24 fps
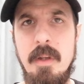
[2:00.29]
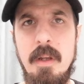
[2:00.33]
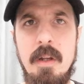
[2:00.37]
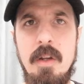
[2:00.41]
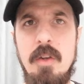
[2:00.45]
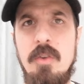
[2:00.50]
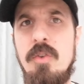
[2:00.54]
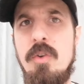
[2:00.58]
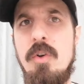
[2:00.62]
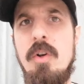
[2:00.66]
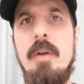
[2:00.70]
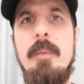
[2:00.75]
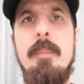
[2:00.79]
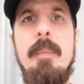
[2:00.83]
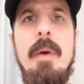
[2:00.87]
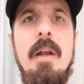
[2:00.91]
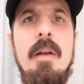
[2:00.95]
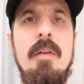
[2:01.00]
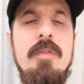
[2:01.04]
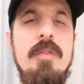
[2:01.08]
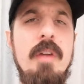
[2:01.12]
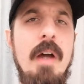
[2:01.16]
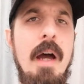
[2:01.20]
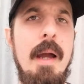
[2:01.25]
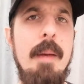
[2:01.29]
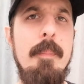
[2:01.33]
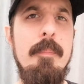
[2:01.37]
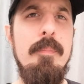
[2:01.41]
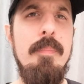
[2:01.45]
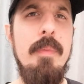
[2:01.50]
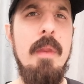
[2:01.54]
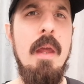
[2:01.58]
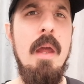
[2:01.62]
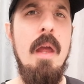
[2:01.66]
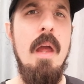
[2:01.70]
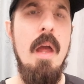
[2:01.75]
in a certain amount of time,
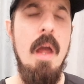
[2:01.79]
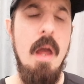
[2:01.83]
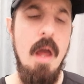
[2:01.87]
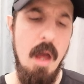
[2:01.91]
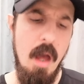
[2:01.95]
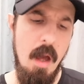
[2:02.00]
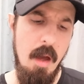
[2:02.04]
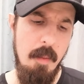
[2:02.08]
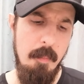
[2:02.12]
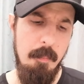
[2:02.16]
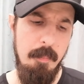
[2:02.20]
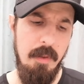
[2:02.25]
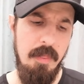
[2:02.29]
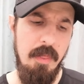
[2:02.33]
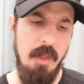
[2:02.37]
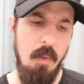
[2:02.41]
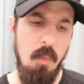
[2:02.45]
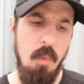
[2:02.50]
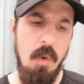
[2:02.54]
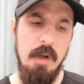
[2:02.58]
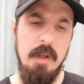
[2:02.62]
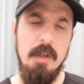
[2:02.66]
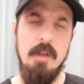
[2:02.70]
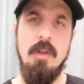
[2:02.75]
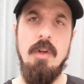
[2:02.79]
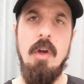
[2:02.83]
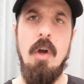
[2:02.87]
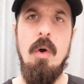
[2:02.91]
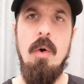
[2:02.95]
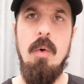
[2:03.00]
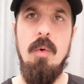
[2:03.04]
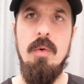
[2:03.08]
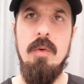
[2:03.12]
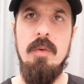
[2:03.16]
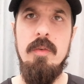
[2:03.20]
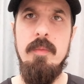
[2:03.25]
but they want to
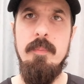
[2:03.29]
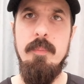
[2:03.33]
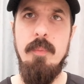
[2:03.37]
go